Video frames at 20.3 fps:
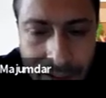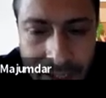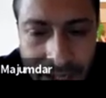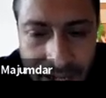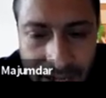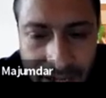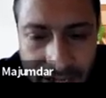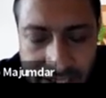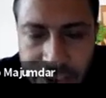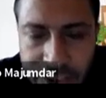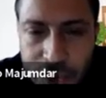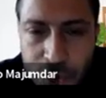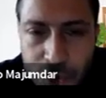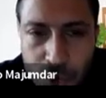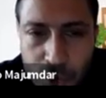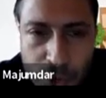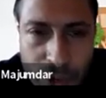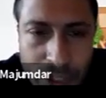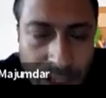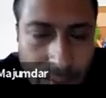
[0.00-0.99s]
edge
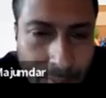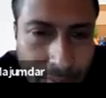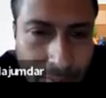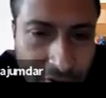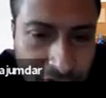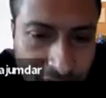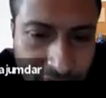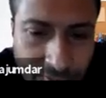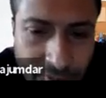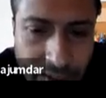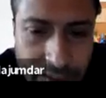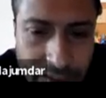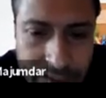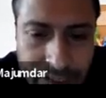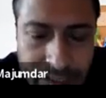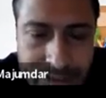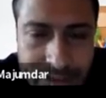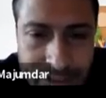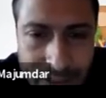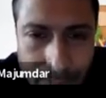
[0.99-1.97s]
to number of
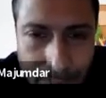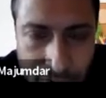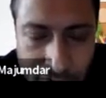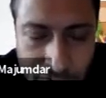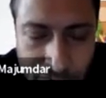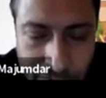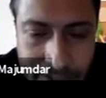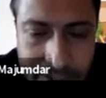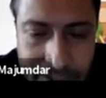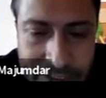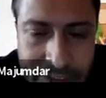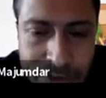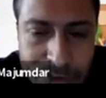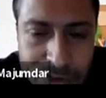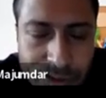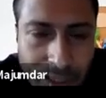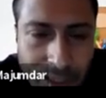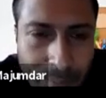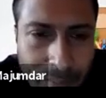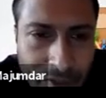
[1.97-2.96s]
vertex, number of edges to
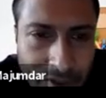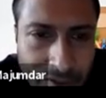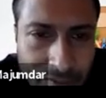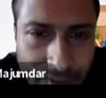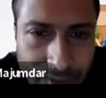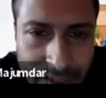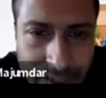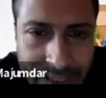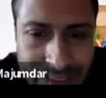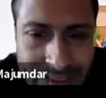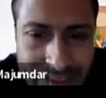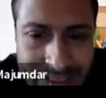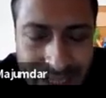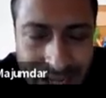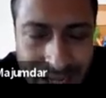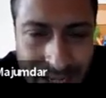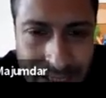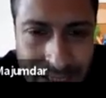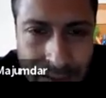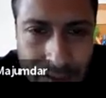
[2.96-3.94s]
number of vertex,
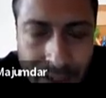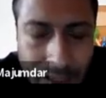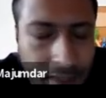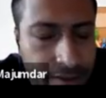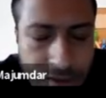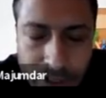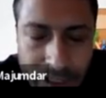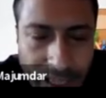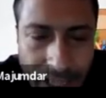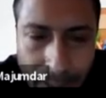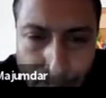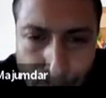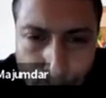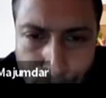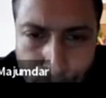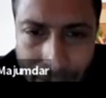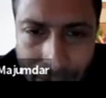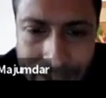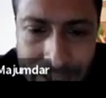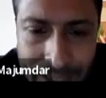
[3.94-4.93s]
m
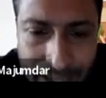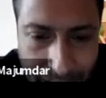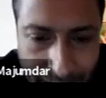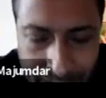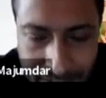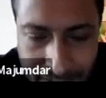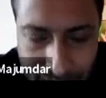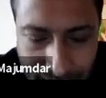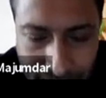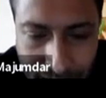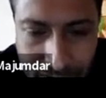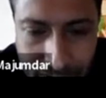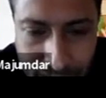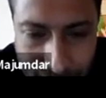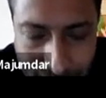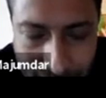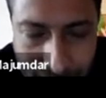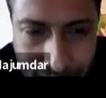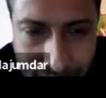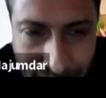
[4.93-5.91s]
by n
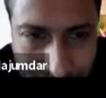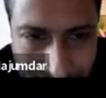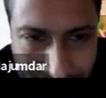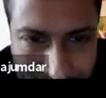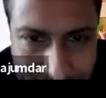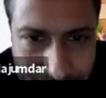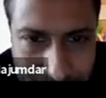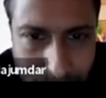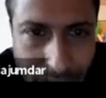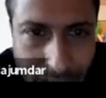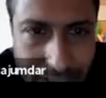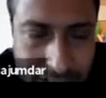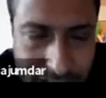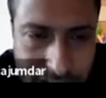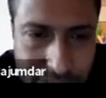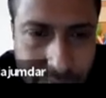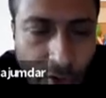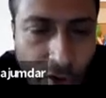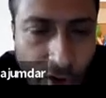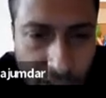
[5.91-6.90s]
is much
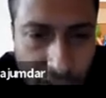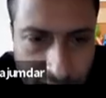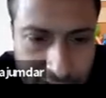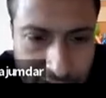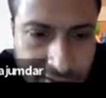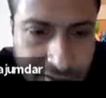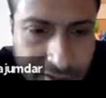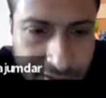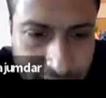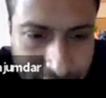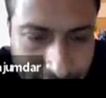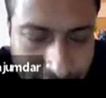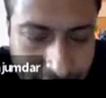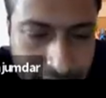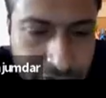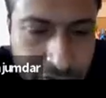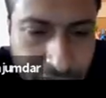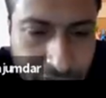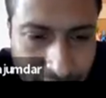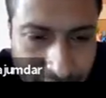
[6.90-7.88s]
smaller, right?
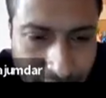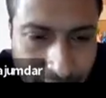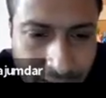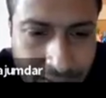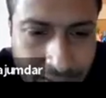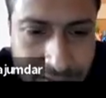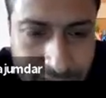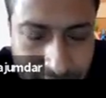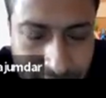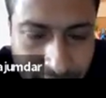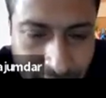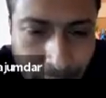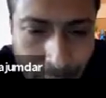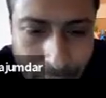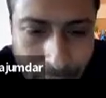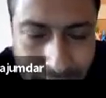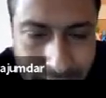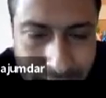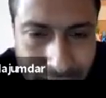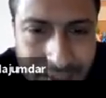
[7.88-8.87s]
So as m
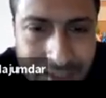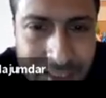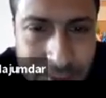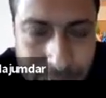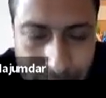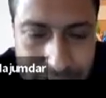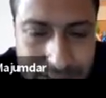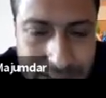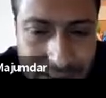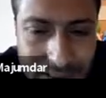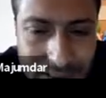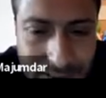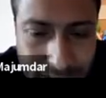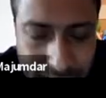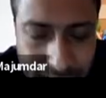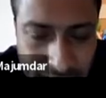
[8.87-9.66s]
by n is basically the